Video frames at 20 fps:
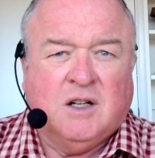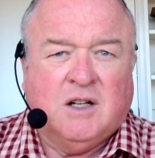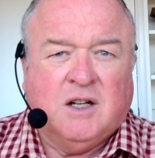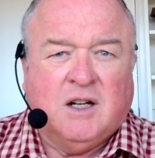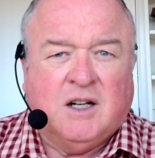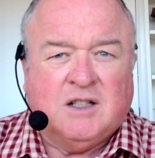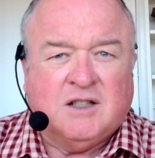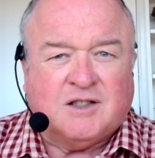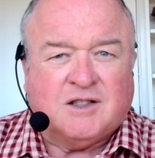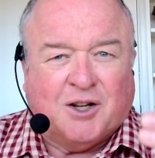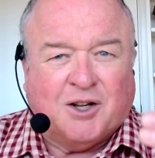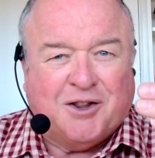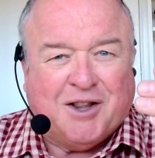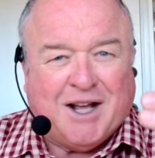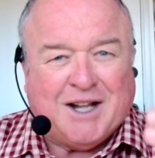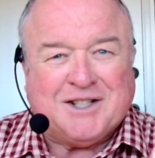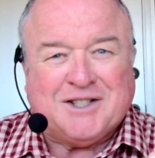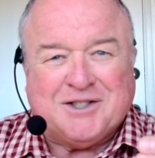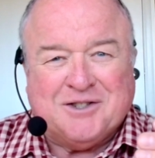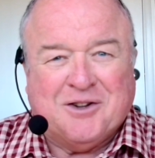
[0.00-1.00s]
So
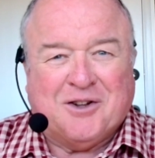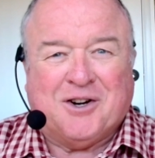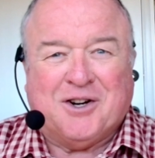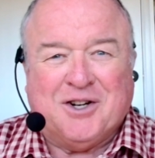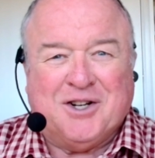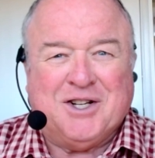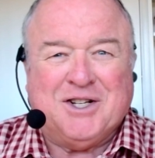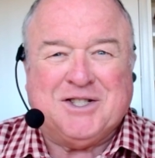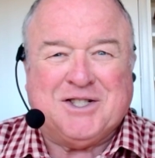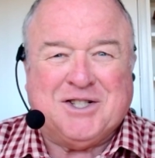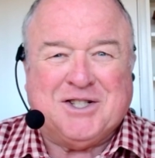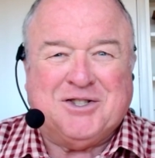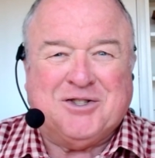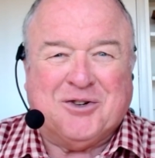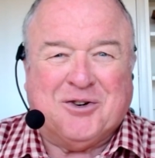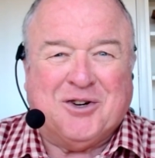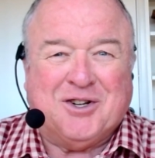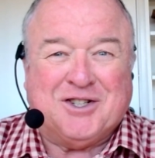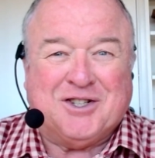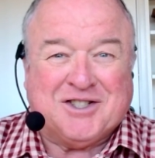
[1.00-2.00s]
that's not an easy
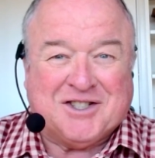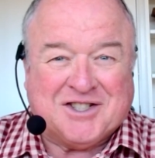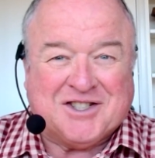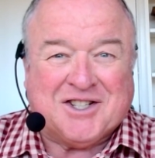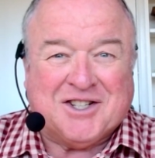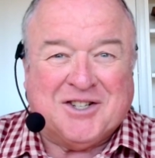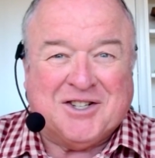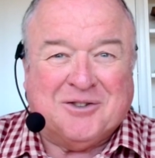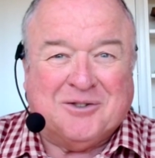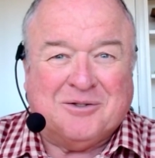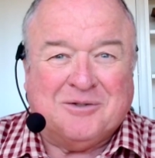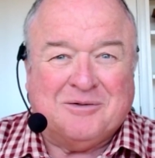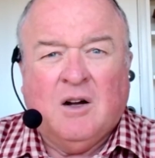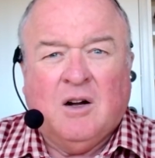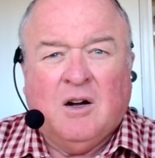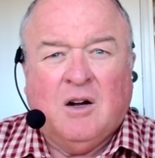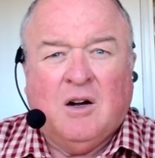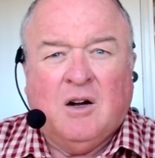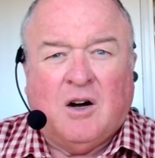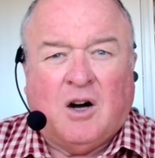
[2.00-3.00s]
joint to seal.
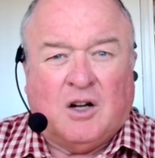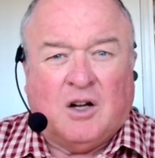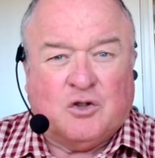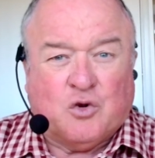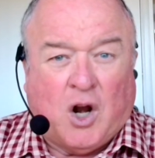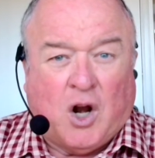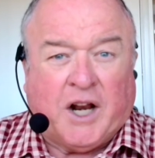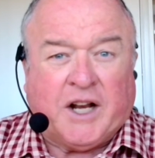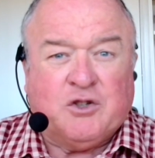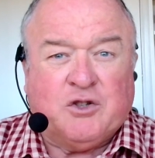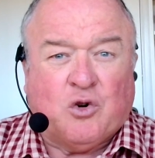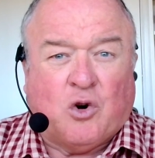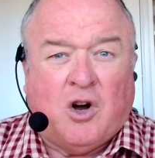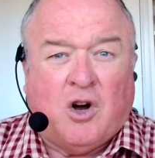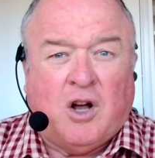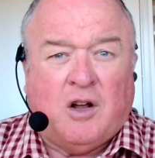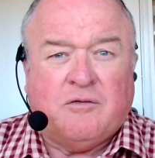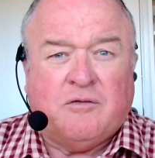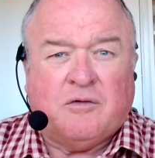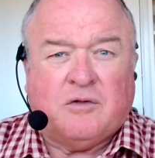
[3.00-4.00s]
Hydraulic
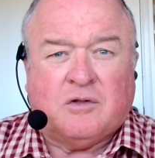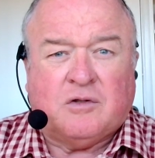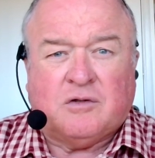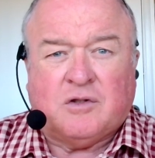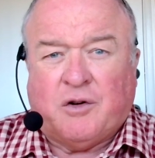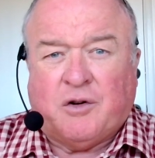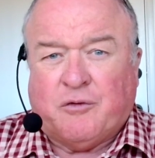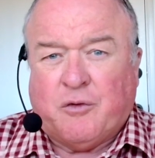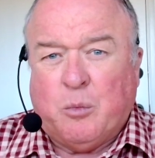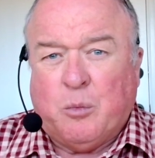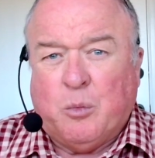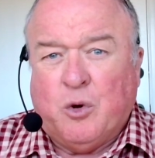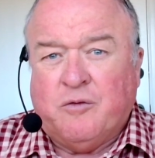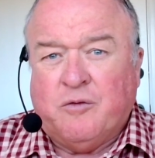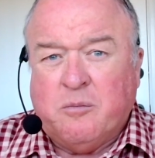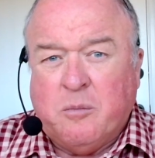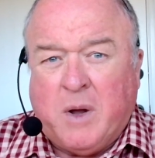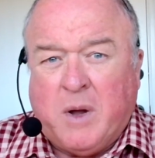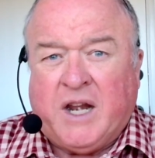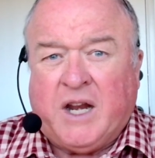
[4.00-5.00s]
drive can remove
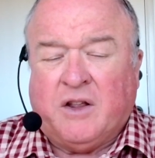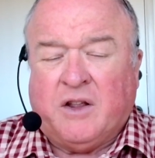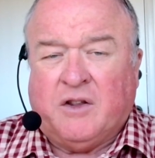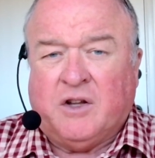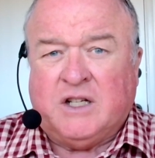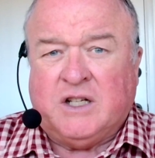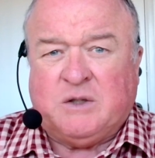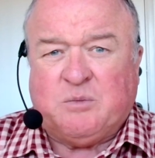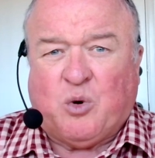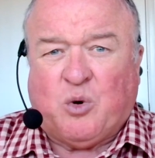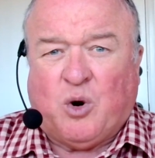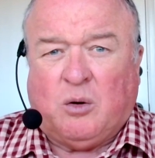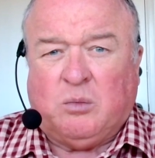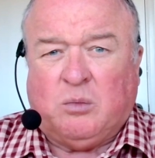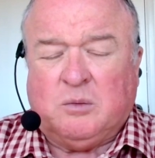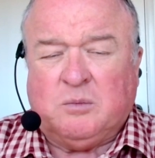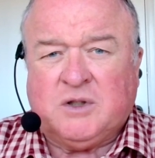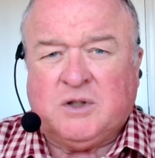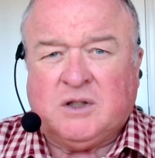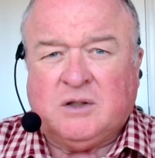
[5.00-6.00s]
many of these
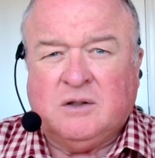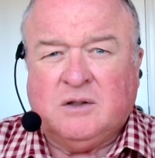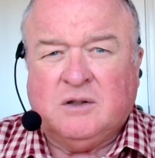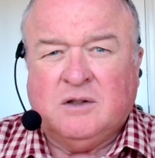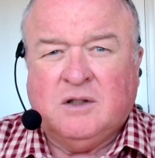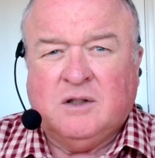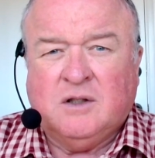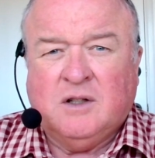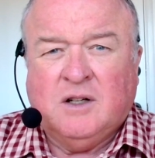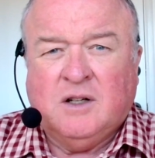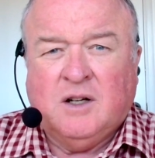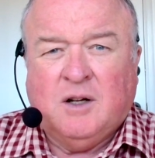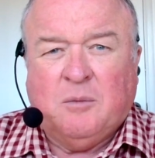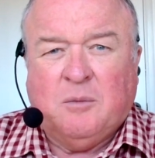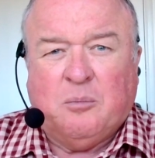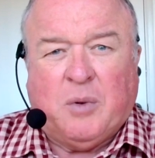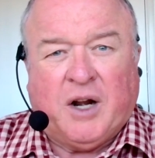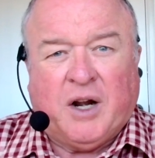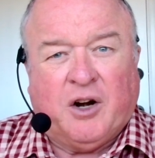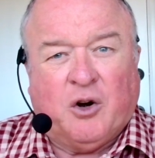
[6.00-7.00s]
problems,
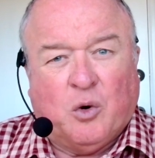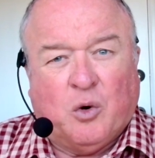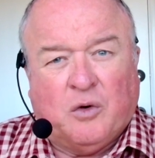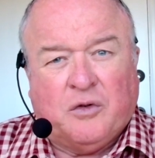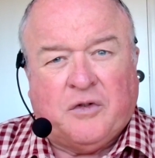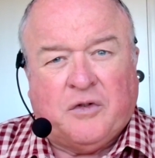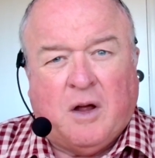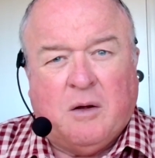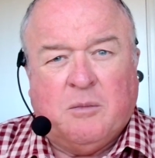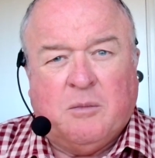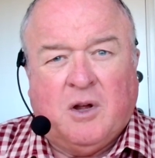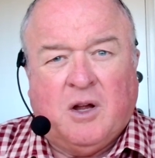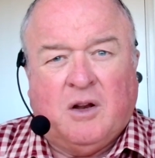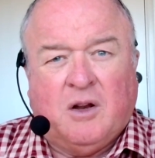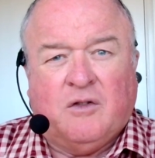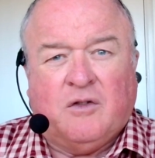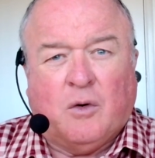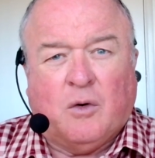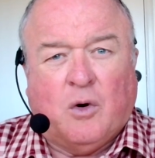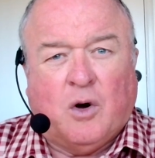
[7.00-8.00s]
but it also
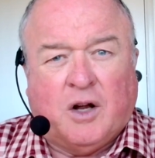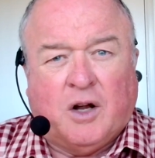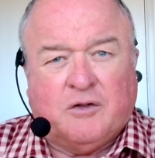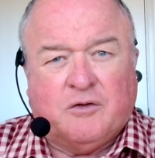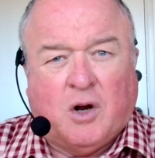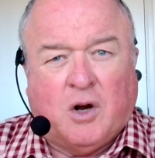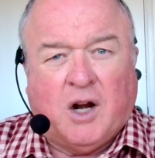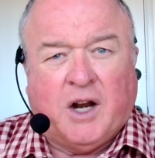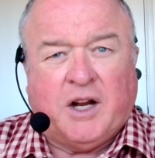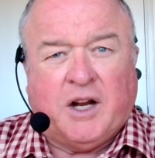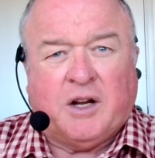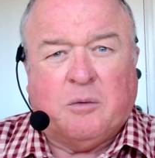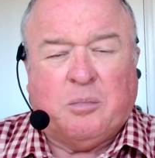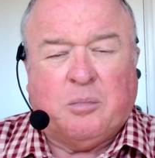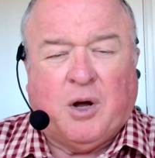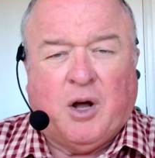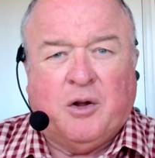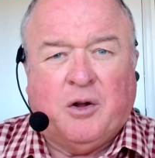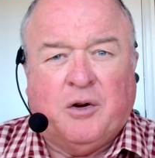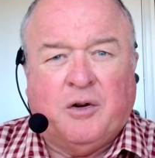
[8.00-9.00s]
means your hydraulic
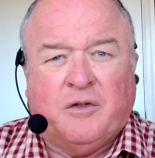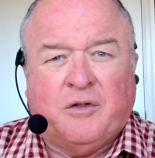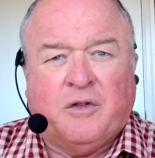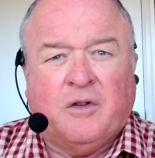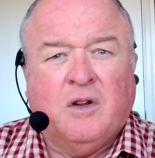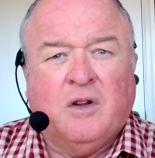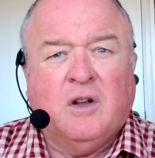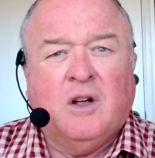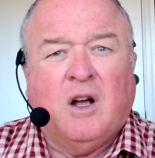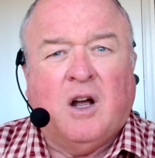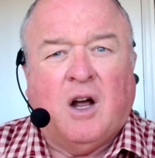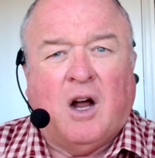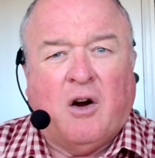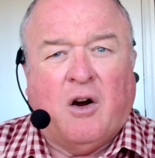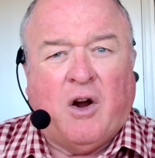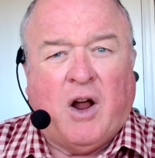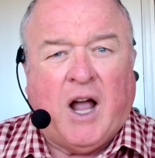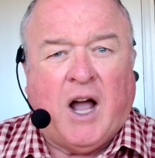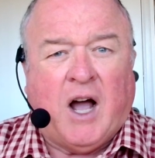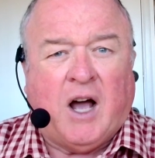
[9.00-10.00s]
components are
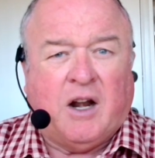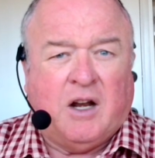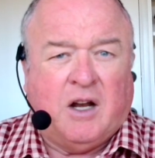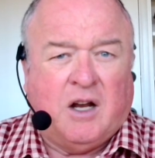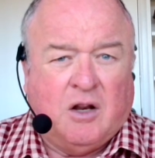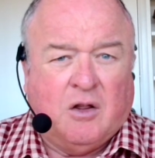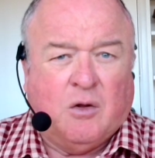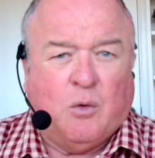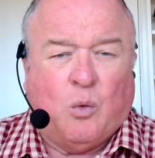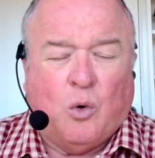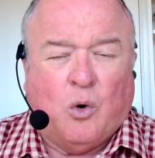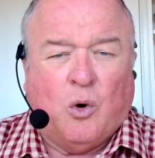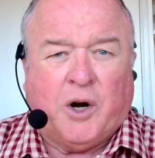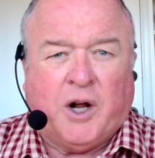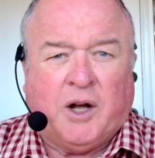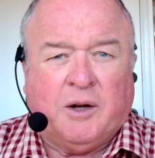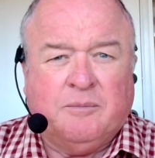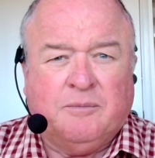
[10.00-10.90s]
out in the water